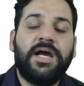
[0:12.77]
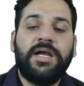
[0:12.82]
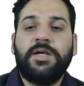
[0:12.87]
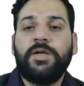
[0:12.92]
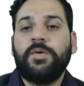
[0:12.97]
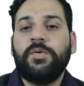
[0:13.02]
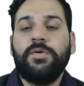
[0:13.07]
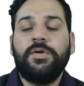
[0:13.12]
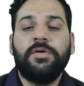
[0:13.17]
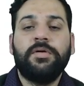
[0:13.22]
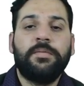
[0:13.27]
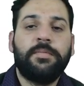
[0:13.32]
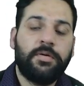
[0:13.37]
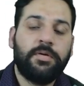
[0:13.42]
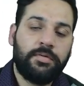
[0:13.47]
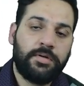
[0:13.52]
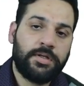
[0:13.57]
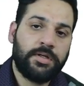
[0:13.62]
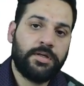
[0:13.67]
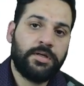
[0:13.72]
I told you
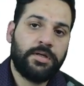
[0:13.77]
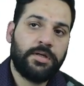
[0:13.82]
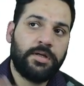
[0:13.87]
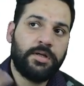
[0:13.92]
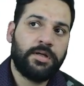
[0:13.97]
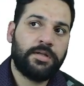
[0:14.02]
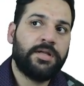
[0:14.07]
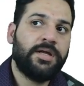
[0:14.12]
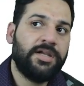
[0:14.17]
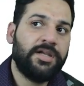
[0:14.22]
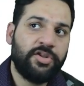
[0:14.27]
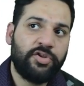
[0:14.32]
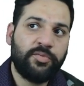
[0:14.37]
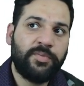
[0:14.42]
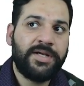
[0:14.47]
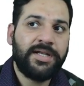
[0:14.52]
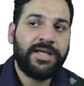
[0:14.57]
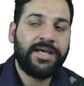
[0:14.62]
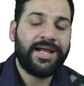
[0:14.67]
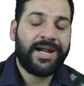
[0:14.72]
about the
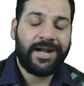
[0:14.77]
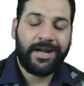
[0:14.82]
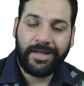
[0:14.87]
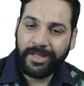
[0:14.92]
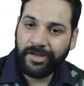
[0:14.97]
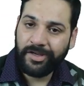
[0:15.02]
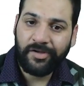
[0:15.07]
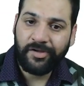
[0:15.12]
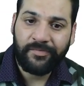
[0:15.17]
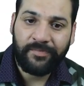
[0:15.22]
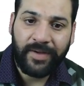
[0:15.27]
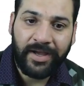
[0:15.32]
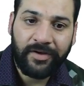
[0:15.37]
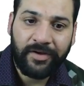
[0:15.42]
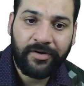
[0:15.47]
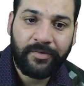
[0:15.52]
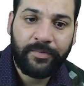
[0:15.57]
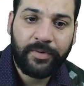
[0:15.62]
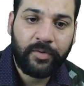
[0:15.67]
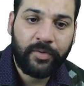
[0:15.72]
eligibility criteria of
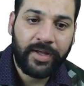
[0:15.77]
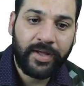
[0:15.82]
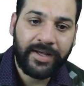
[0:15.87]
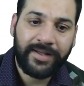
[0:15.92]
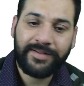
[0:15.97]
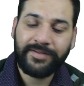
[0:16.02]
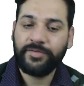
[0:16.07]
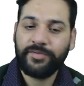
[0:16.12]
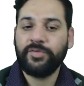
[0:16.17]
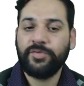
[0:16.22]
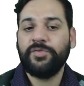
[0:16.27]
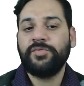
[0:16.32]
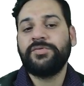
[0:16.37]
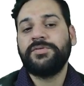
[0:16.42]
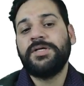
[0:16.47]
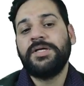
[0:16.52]
Bank of Baroda SO,